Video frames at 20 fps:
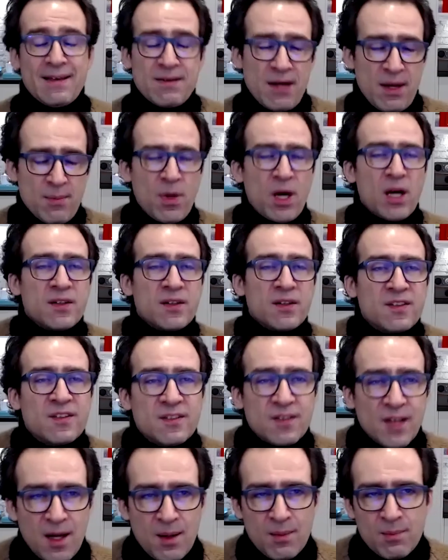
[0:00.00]
among
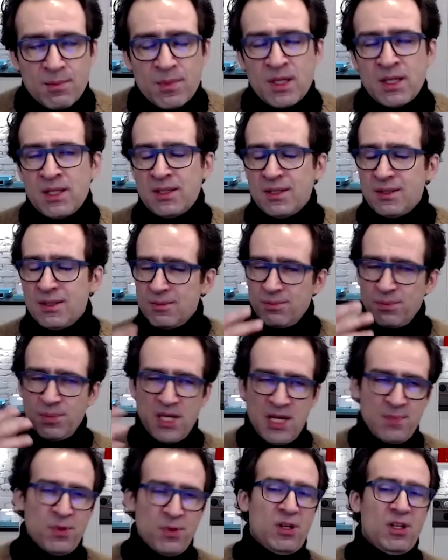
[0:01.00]
some
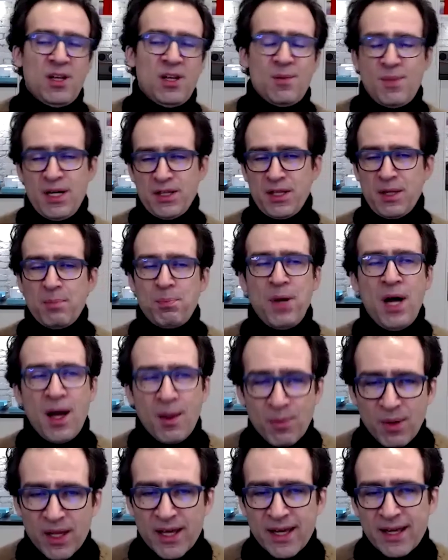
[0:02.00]
people, among the
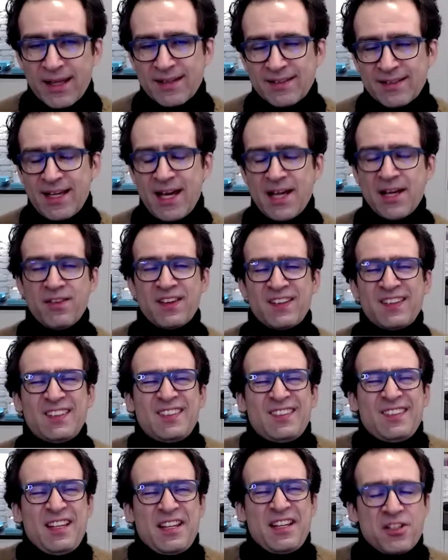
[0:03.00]
public. It's kind of the
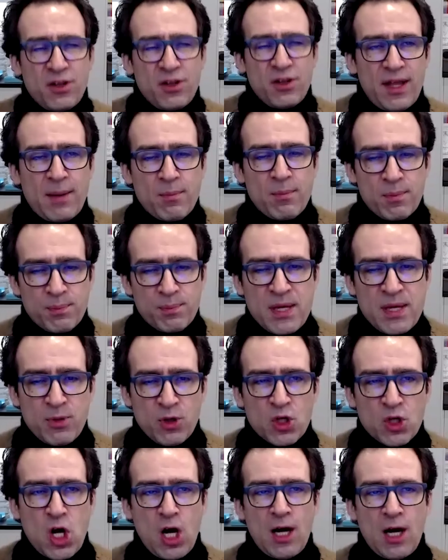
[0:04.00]
signal that
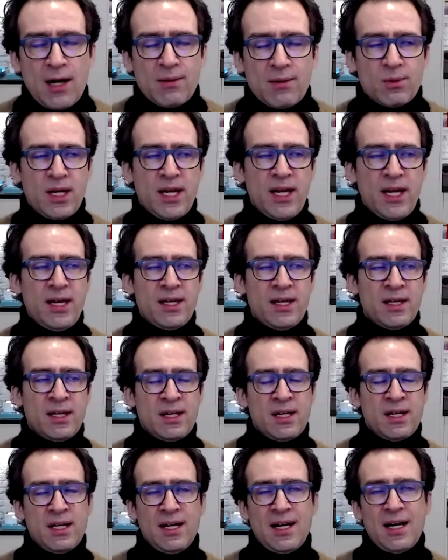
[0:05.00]
people got, right?
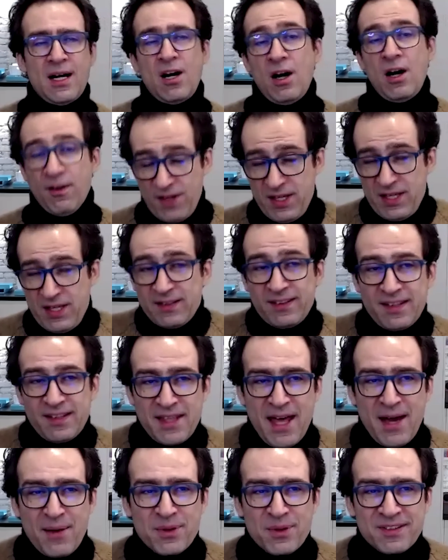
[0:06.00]
Obviously,
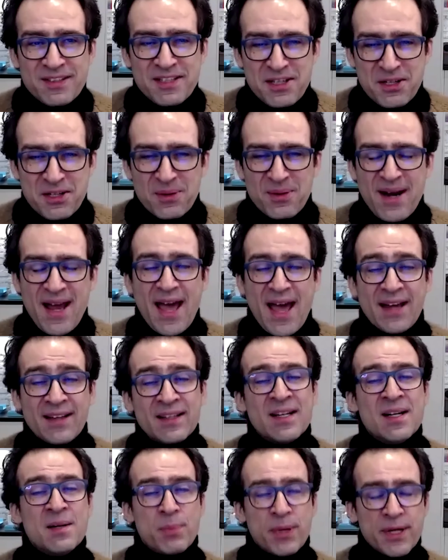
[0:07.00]
that was
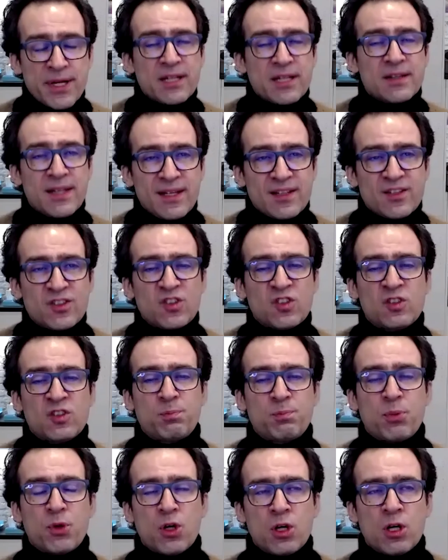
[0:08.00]
incorrect, but it did
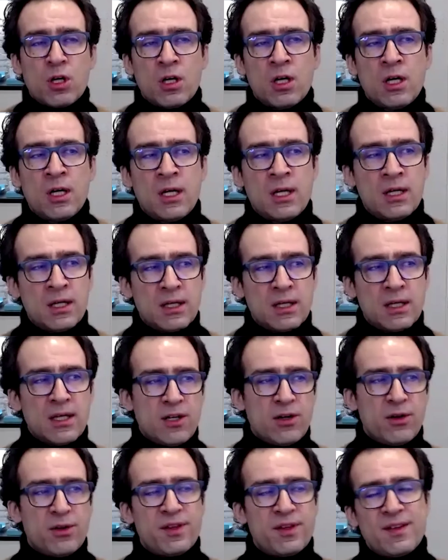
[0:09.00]
spur,
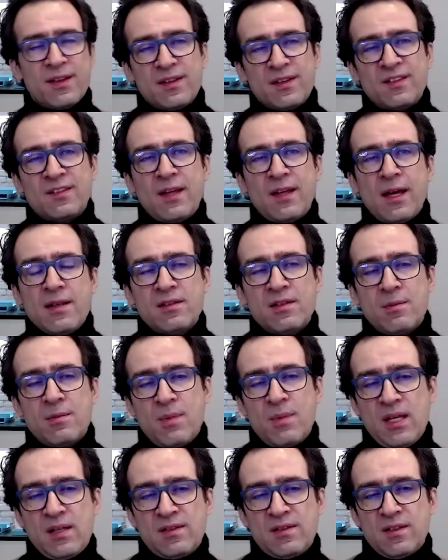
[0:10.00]
the
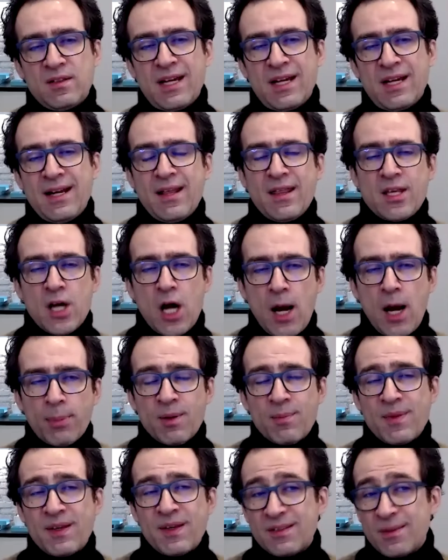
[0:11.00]
sentiment and kind of the
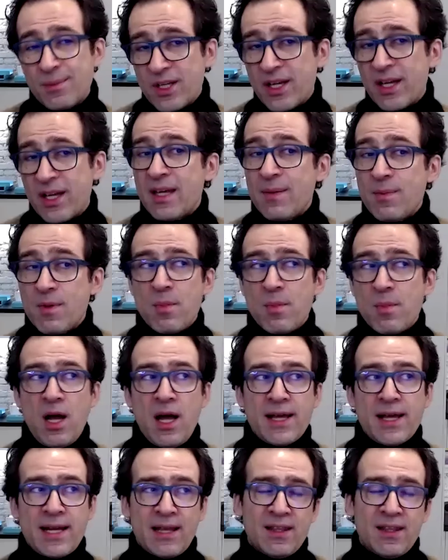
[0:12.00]
optimism. And you got to keep in
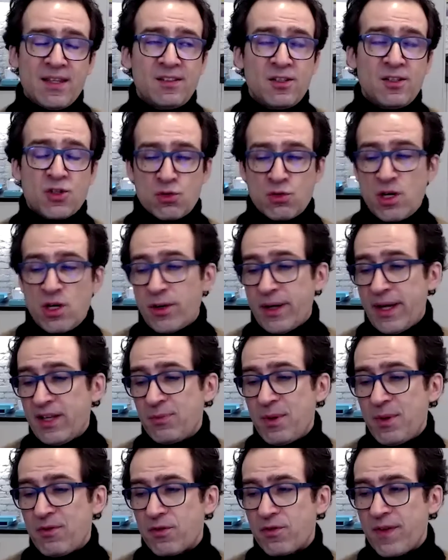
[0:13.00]
mind, at least in Toronto, I can't
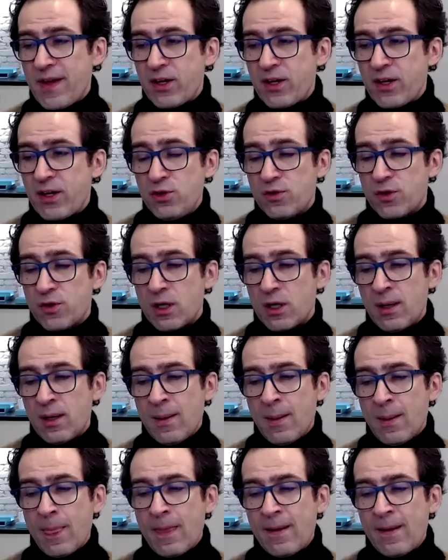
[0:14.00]
speak for Vancouver,